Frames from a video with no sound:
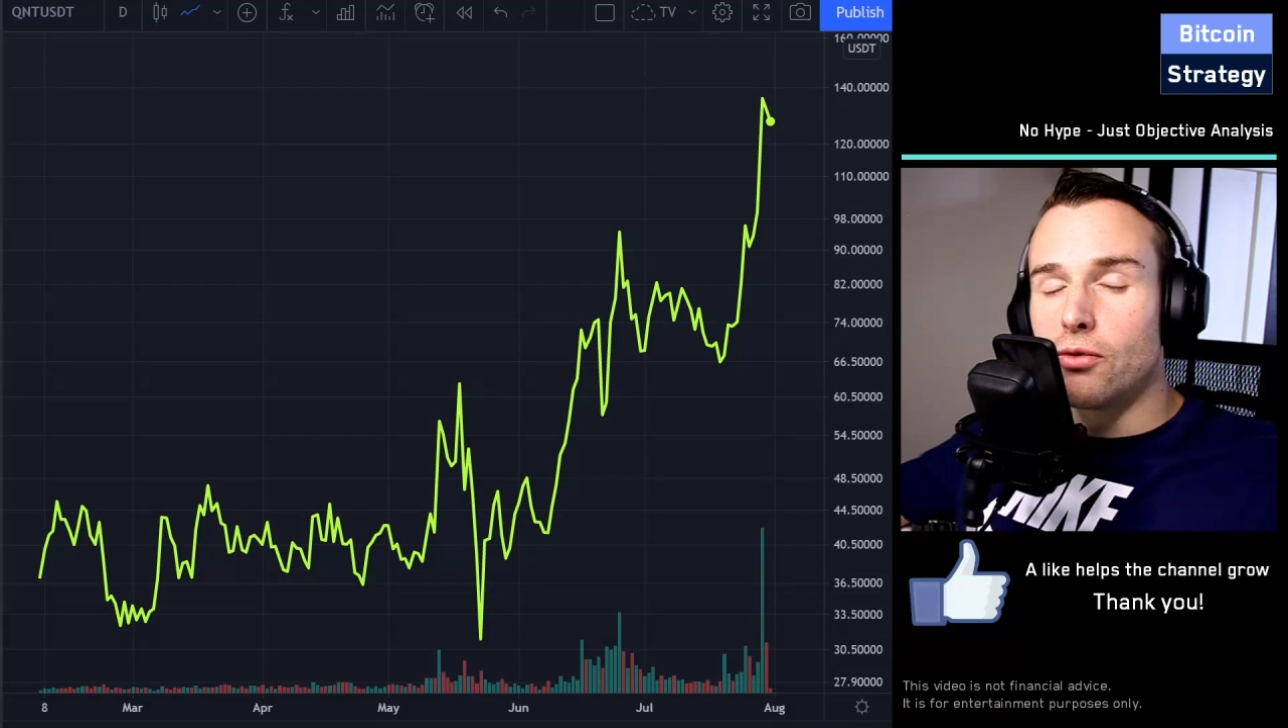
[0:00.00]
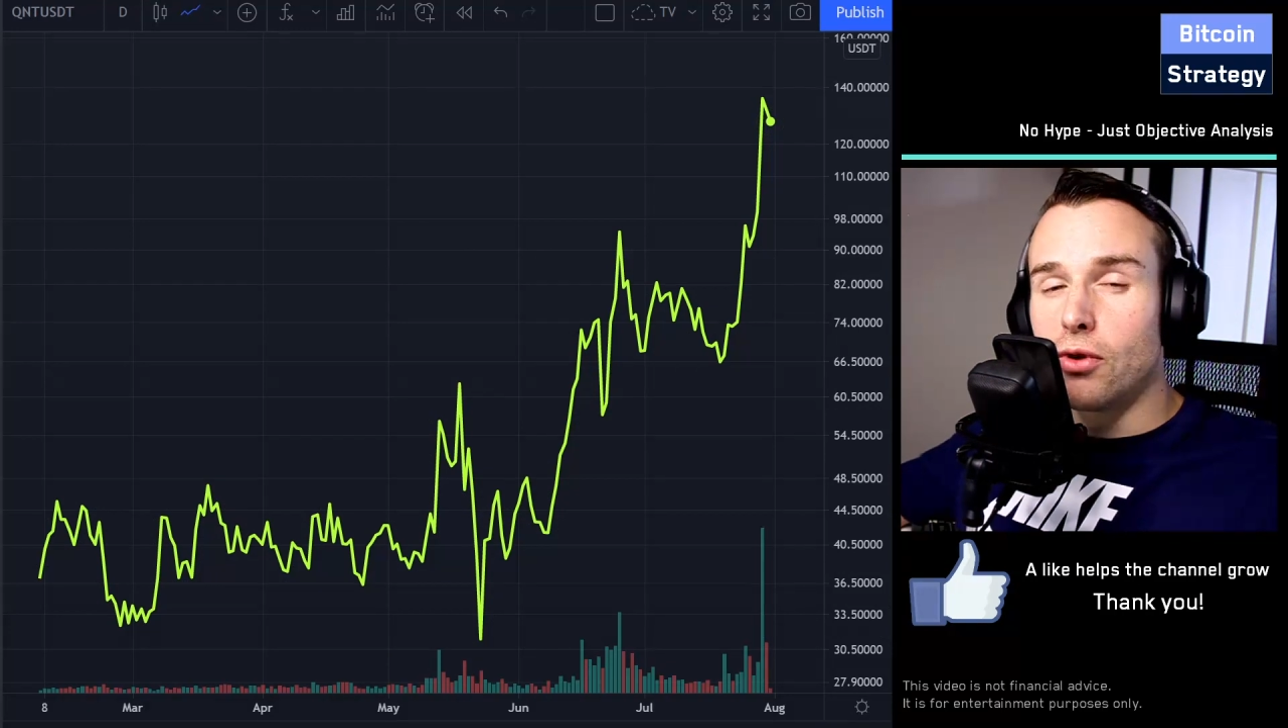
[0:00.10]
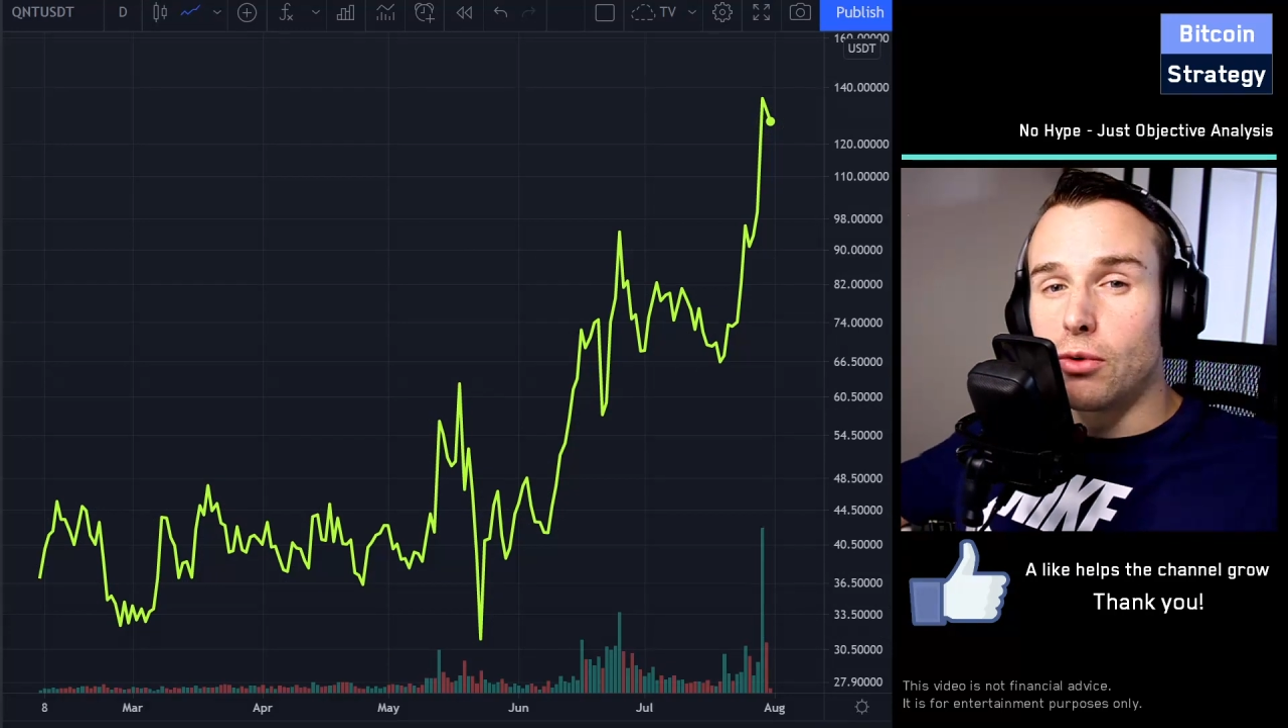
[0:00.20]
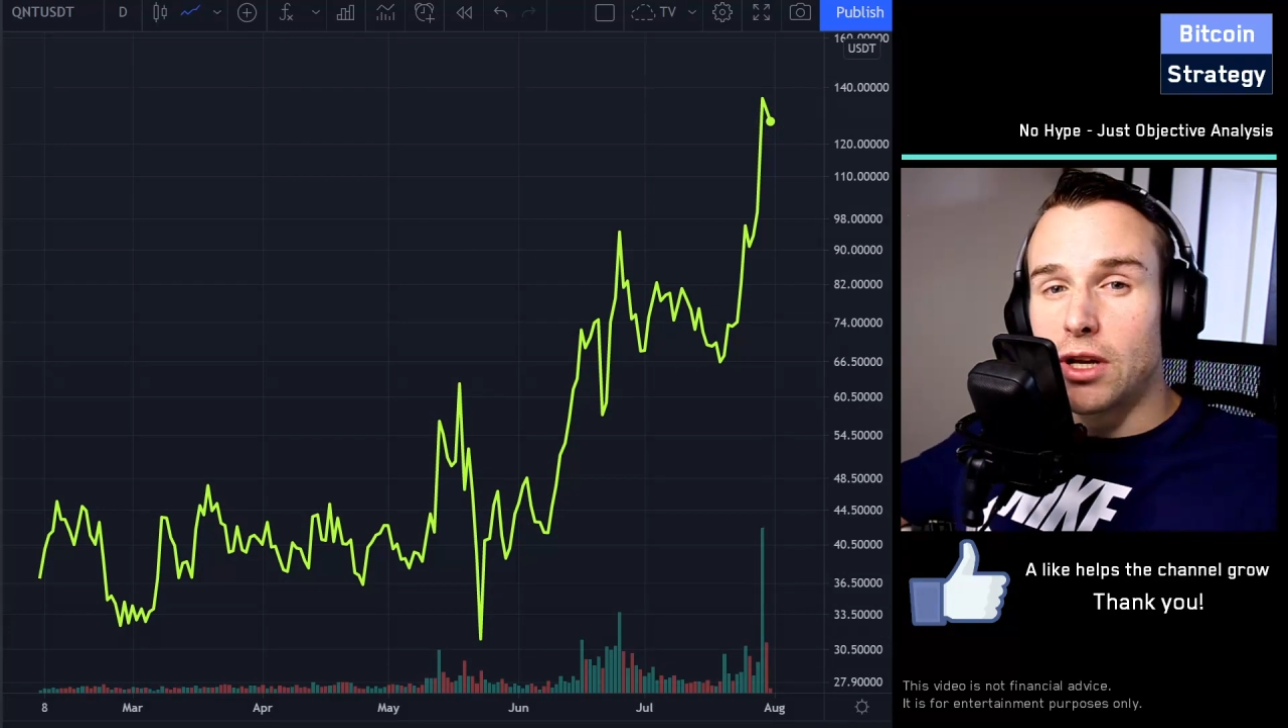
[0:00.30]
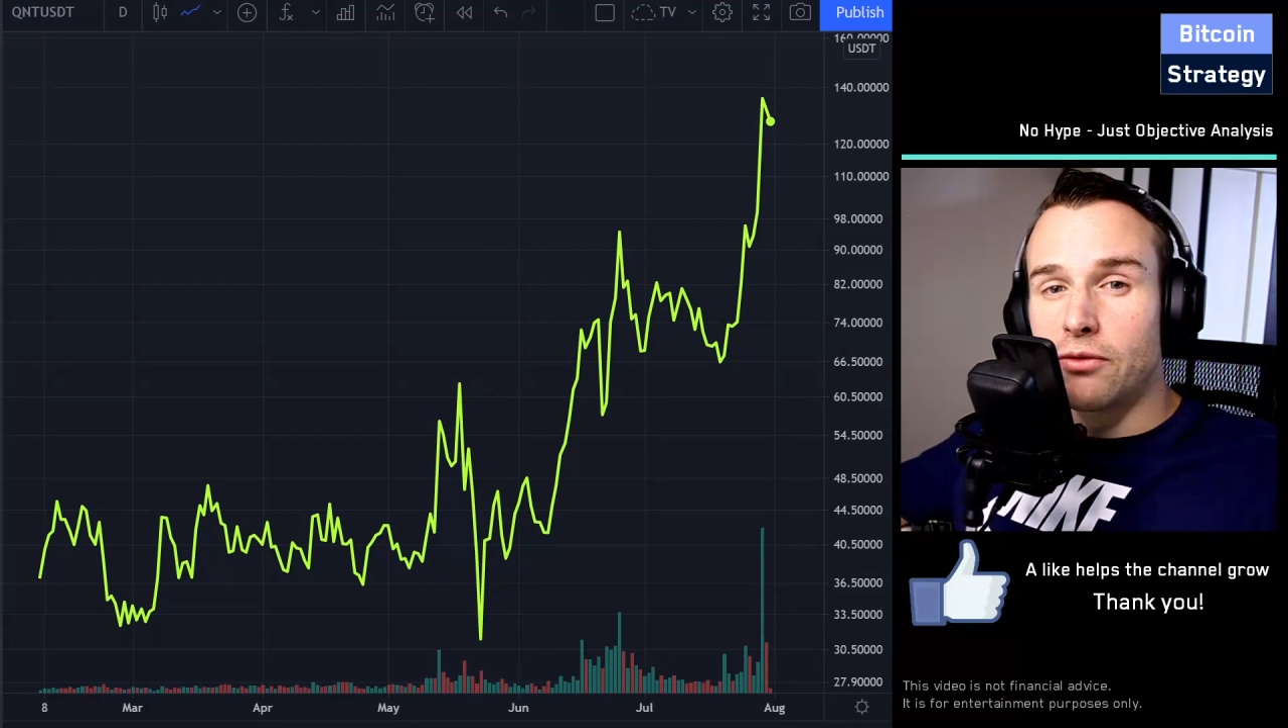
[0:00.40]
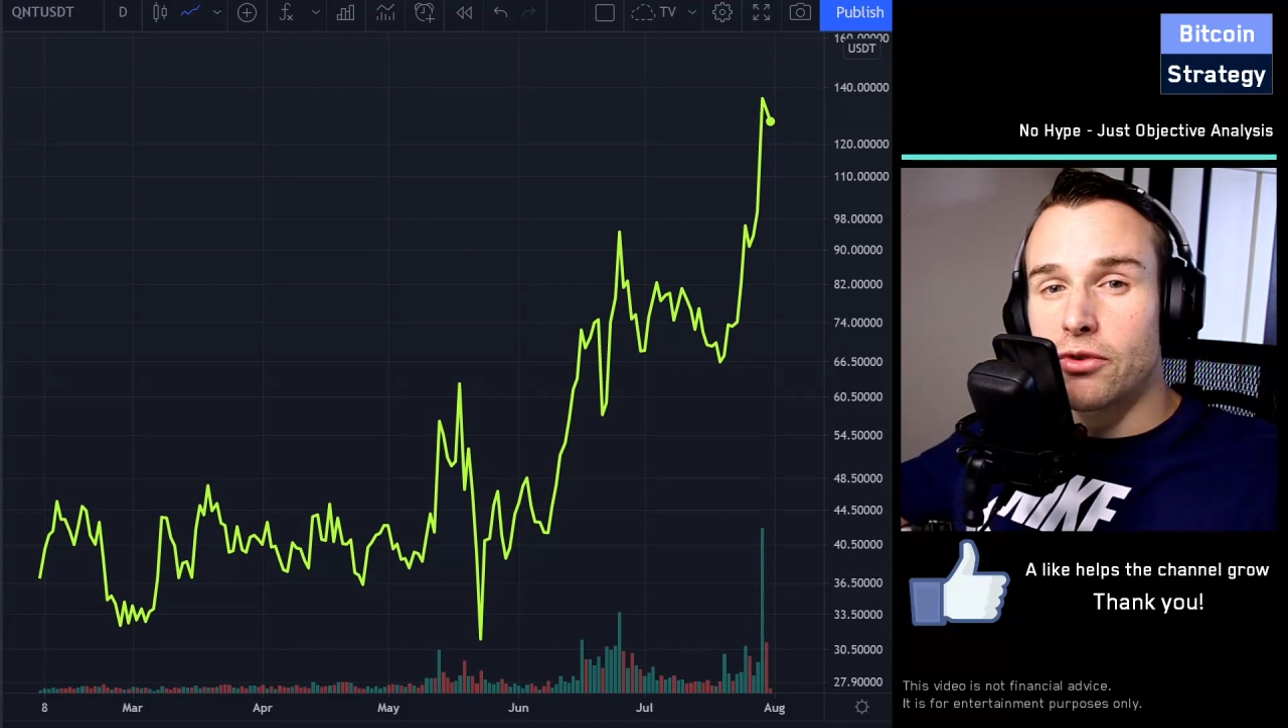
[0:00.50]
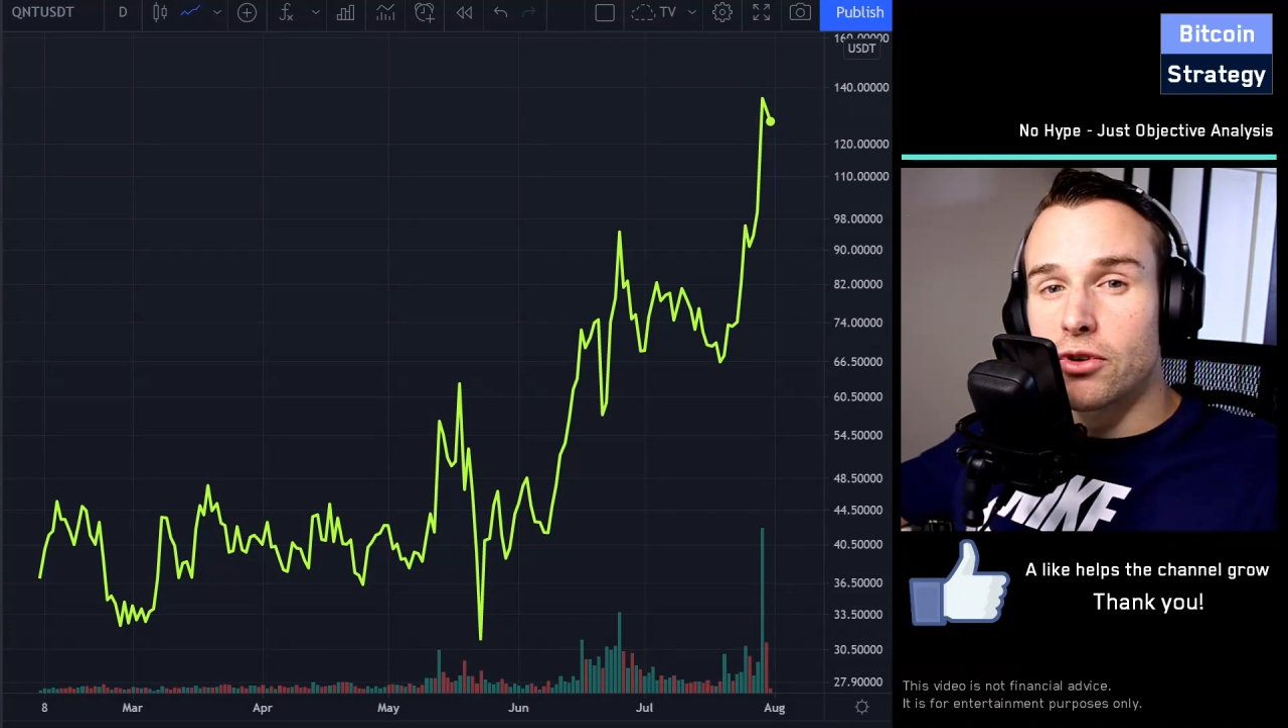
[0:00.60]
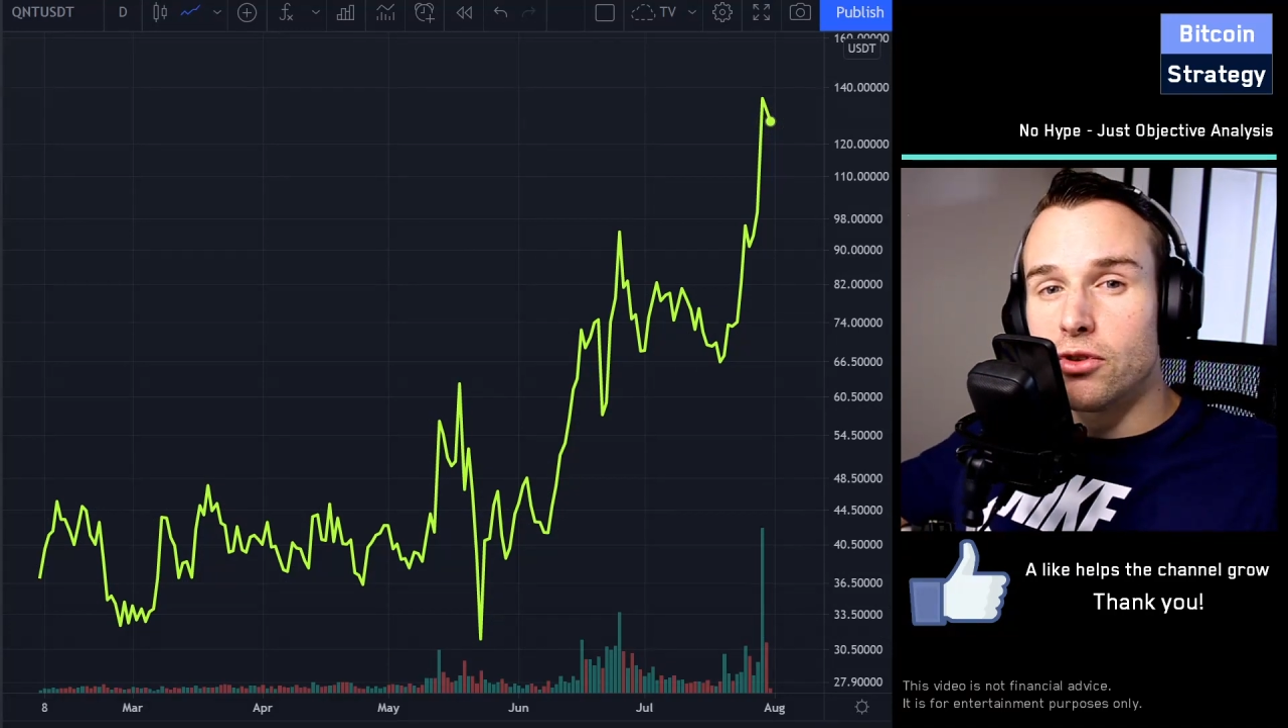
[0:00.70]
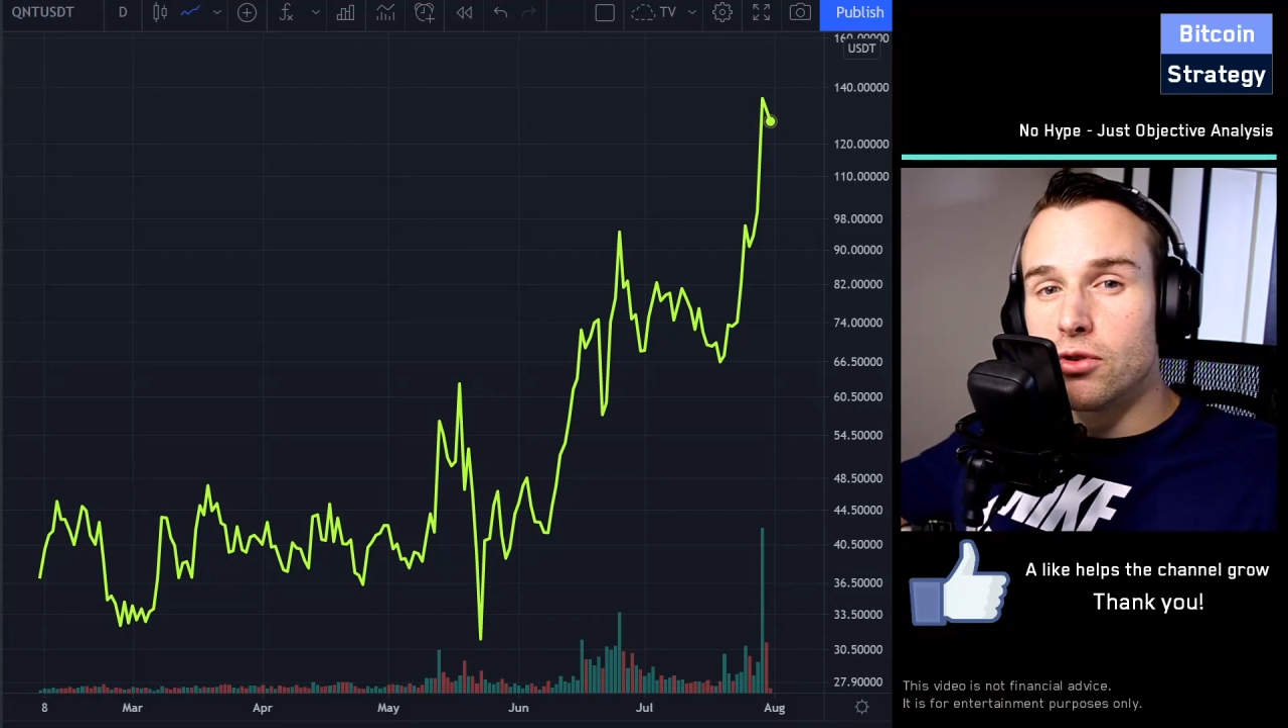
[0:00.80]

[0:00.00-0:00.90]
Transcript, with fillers: for whatever